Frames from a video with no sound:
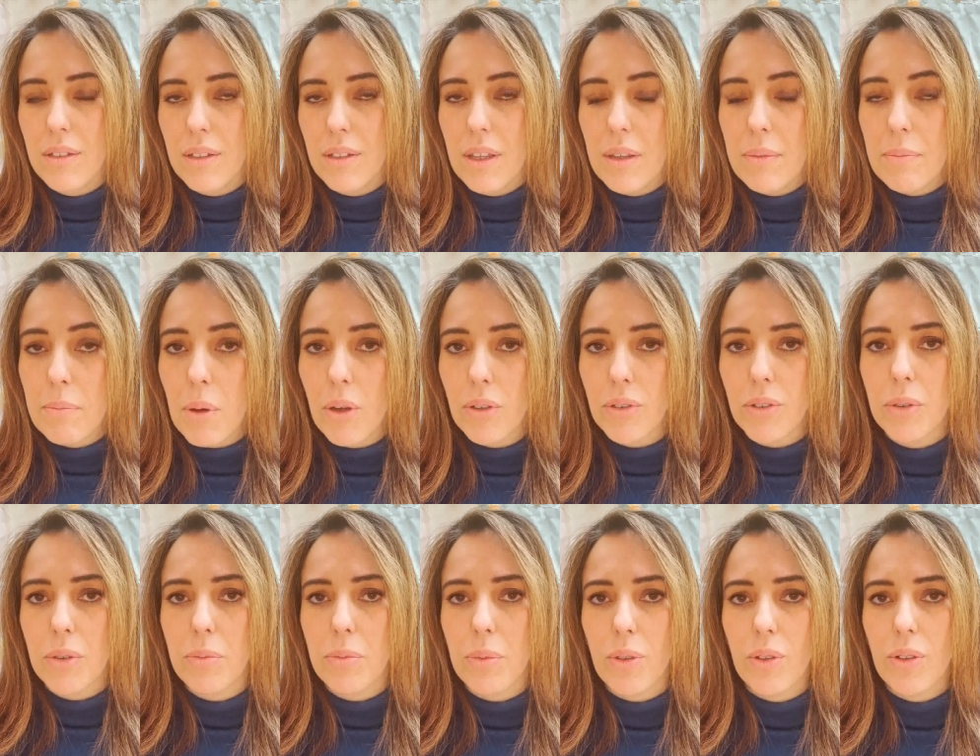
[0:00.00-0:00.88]

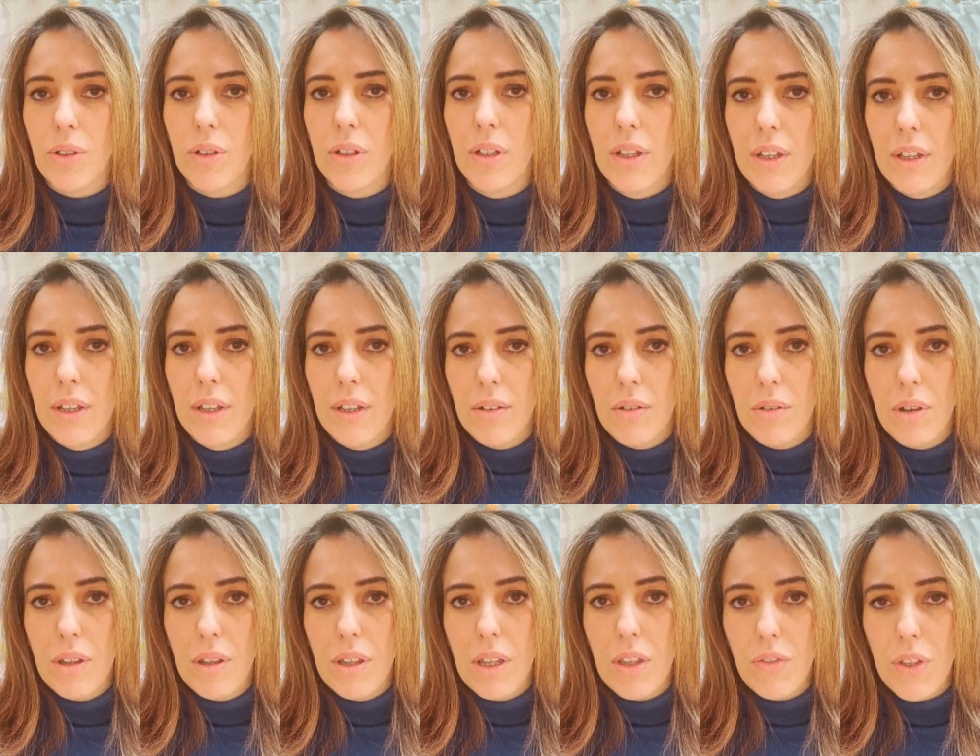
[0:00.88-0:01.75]
impossible
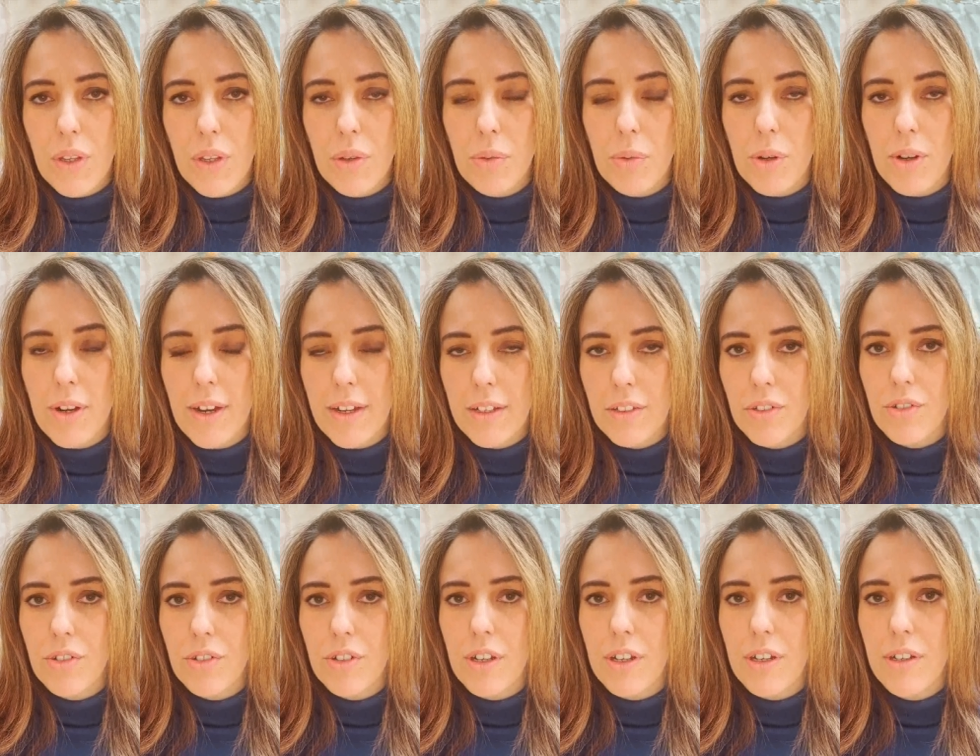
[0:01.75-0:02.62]
if he were
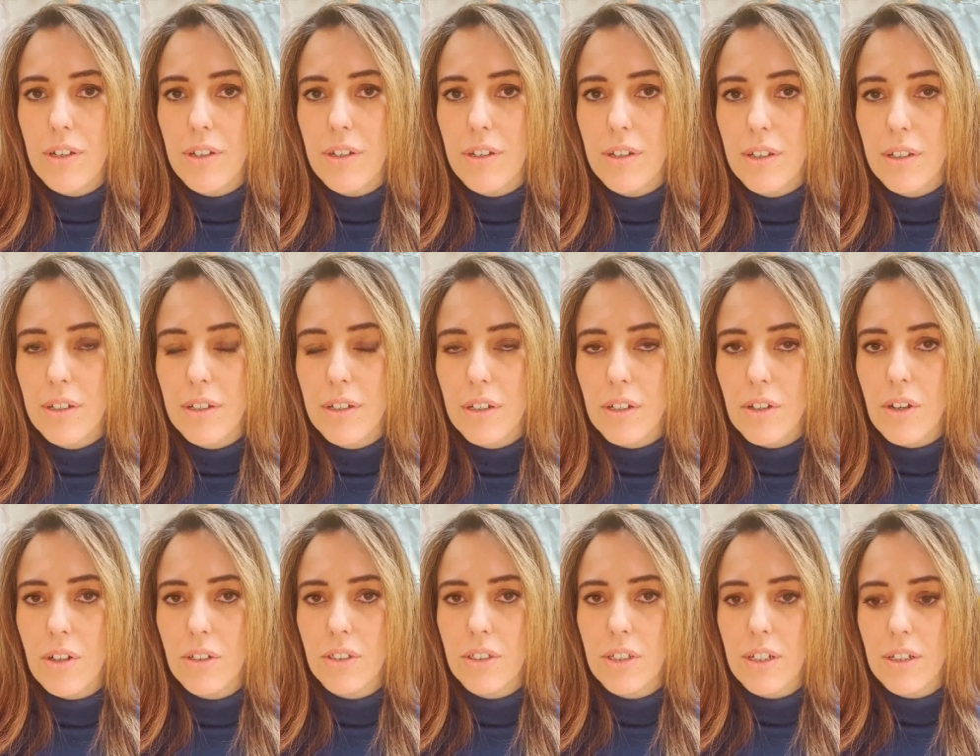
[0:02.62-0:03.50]
extradited, and a
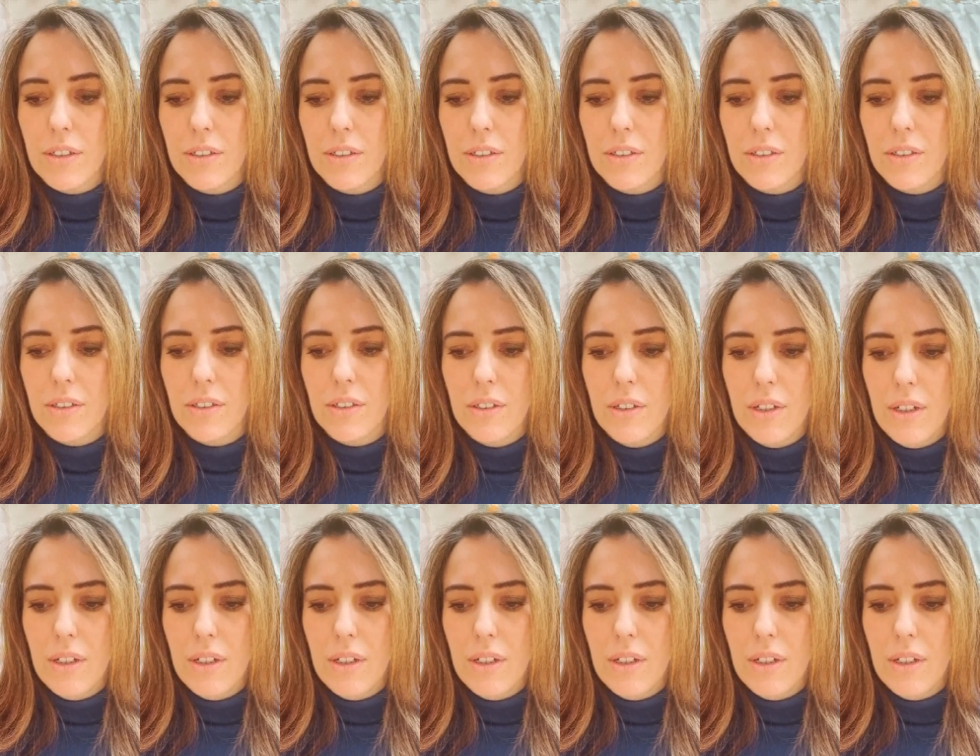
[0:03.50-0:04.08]
contact that,